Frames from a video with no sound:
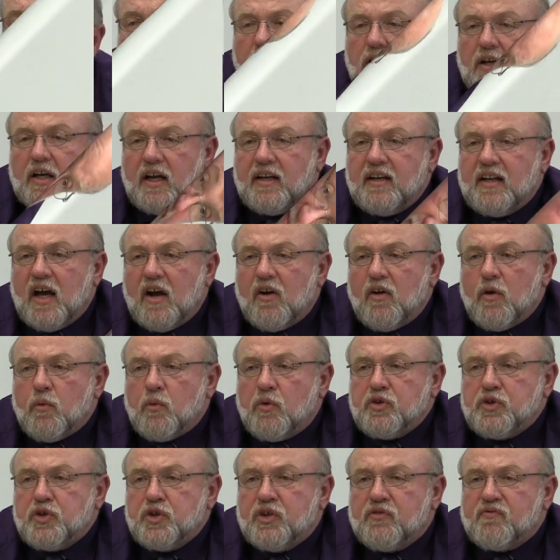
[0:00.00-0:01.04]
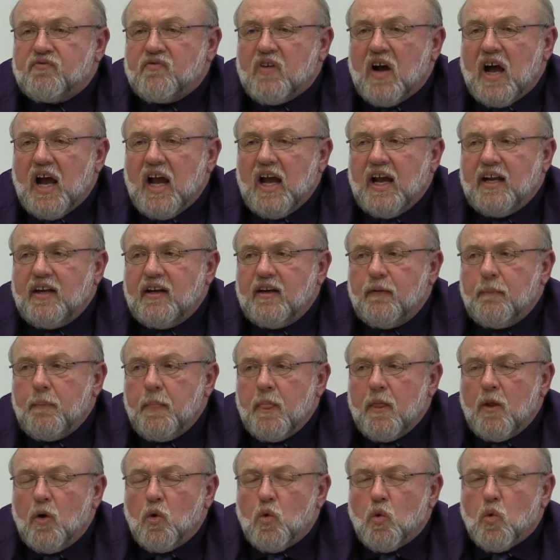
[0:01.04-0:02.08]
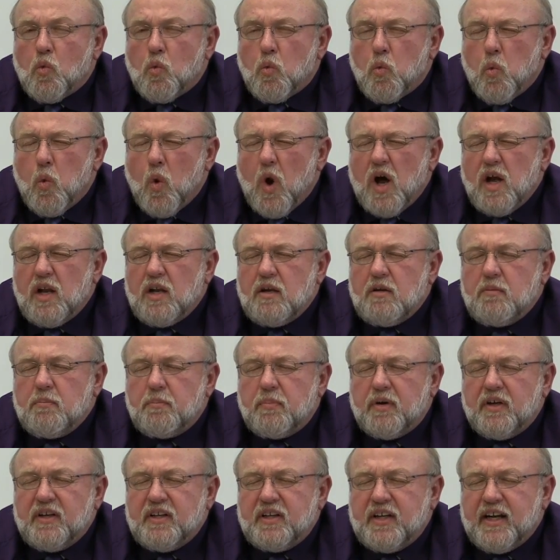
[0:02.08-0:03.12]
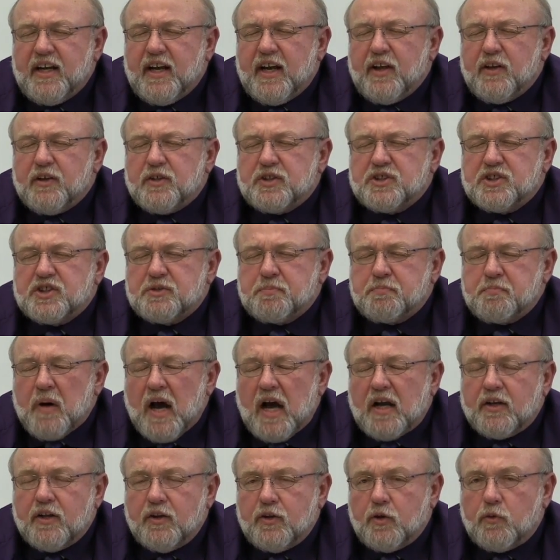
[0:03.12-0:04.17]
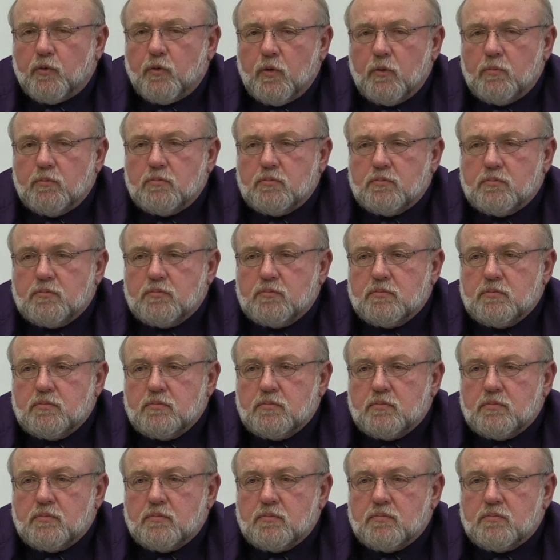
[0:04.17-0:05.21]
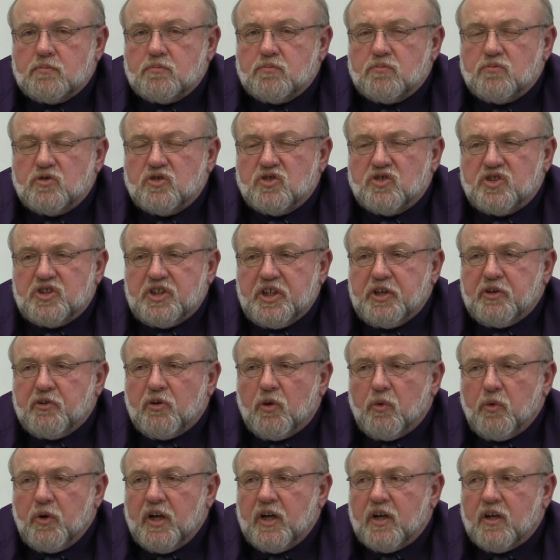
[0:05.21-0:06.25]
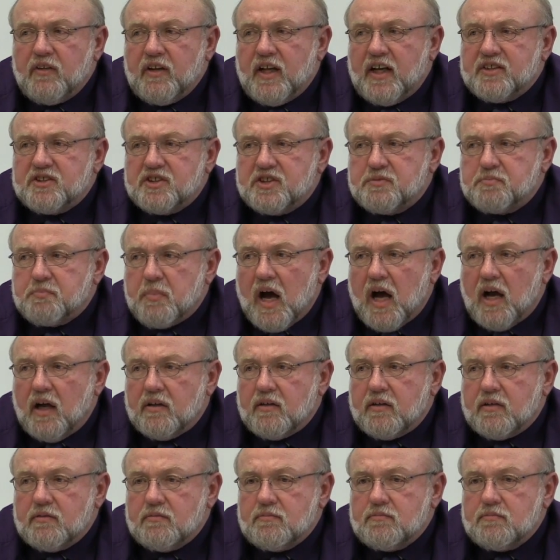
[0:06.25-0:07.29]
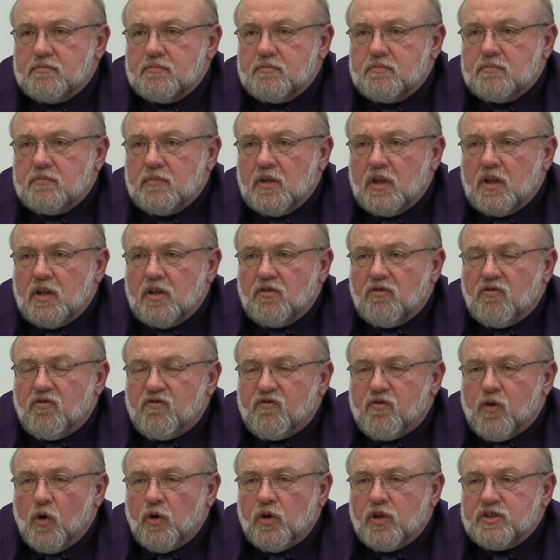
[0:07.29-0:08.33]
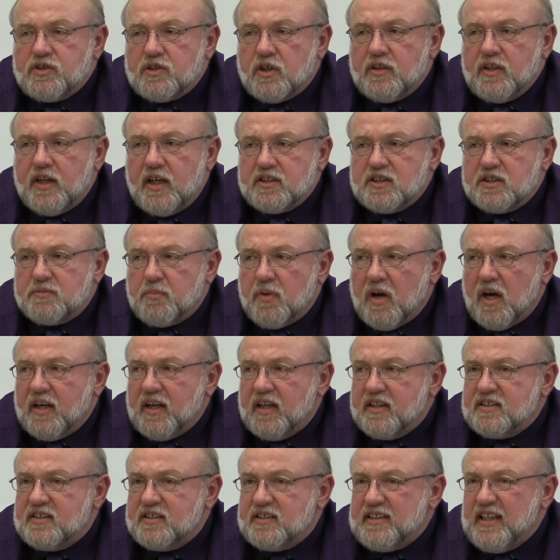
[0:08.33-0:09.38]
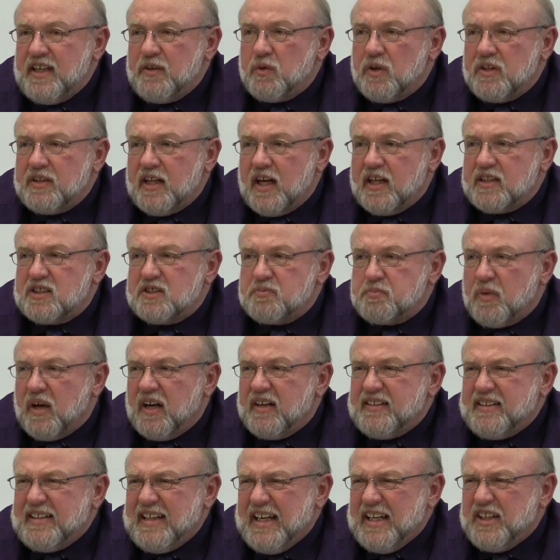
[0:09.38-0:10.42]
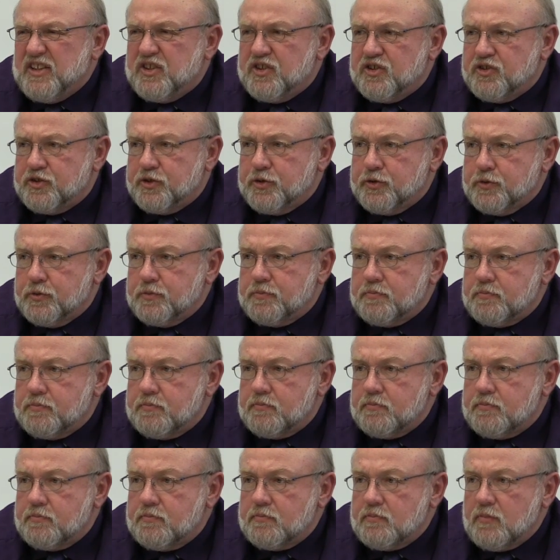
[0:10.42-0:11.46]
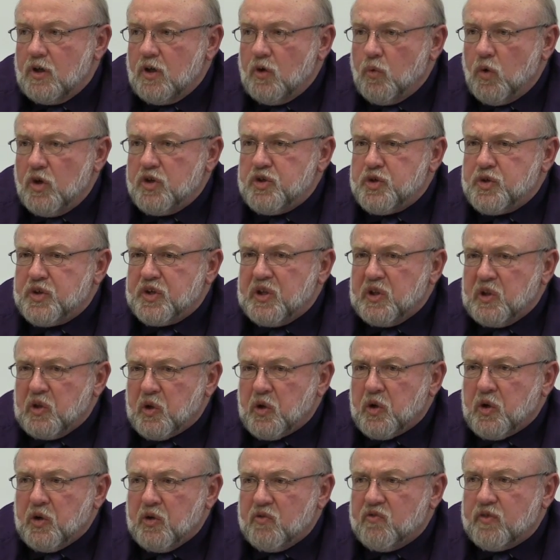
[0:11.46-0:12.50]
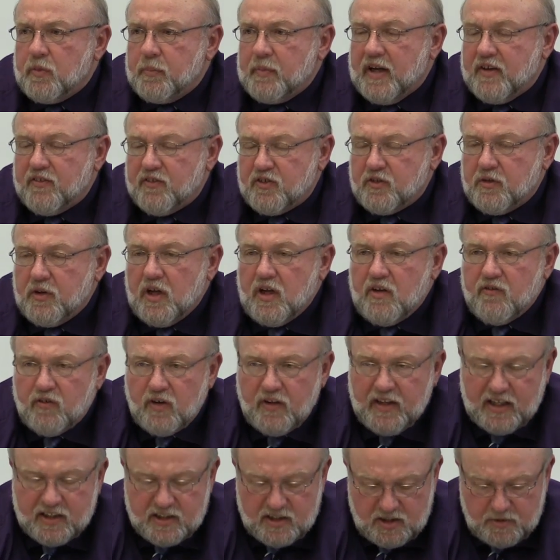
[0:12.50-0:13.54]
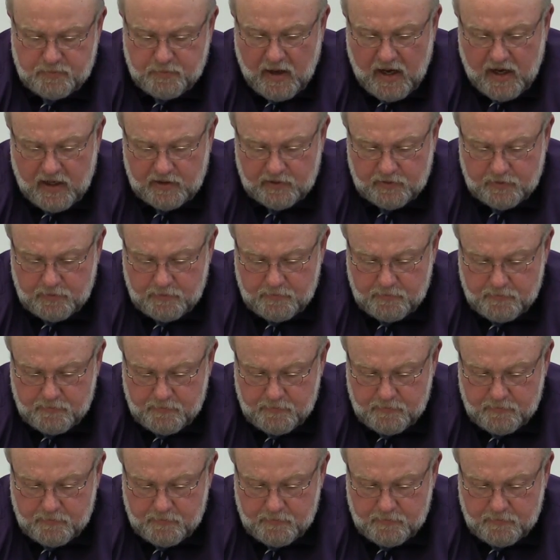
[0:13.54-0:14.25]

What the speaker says: Okay, now I want you to find one particular spot in the room. Zero in on that spot. Focus on that spot and see what that spot teaches you. What you can learn from that spot.